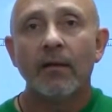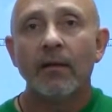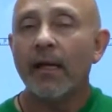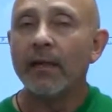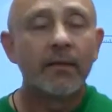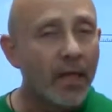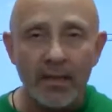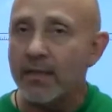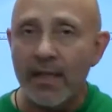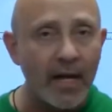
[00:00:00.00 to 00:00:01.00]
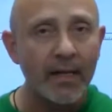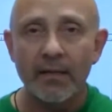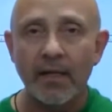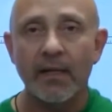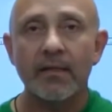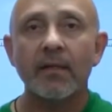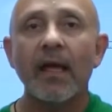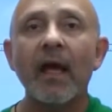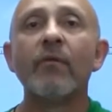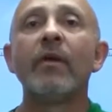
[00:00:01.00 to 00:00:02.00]
It does not exist.
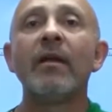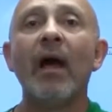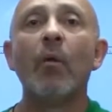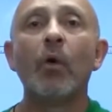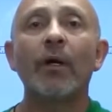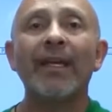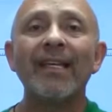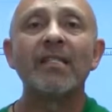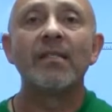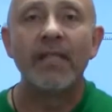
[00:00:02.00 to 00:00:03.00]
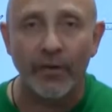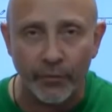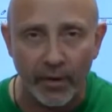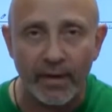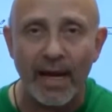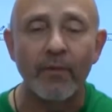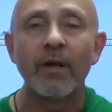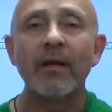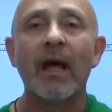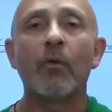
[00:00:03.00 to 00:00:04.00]
Every network is different. Every
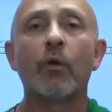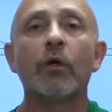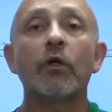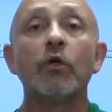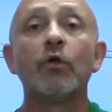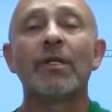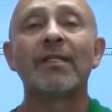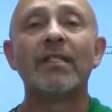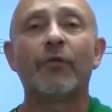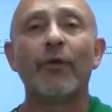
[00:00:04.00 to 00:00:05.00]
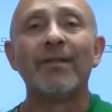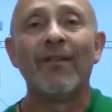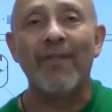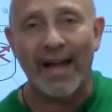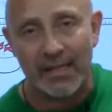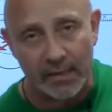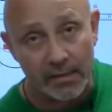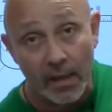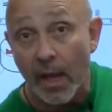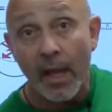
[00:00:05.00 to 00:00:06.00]
network uses different
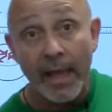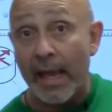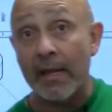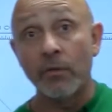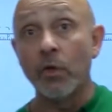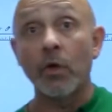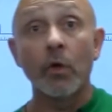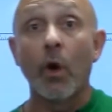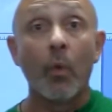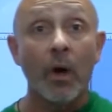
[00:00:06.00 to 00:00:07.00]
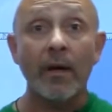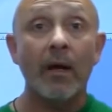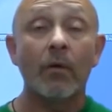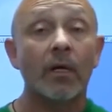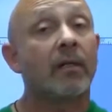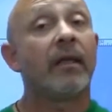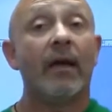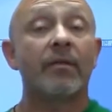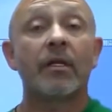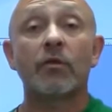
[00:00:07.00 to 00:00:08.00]
devices. And you can go on one network and they
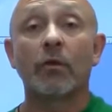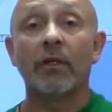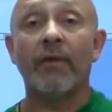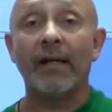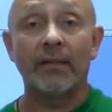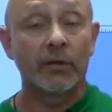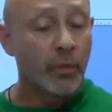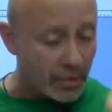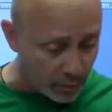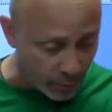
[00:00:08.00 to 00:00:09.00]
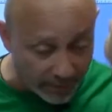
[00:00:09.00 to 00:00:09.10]
have Cisco devices, which is what they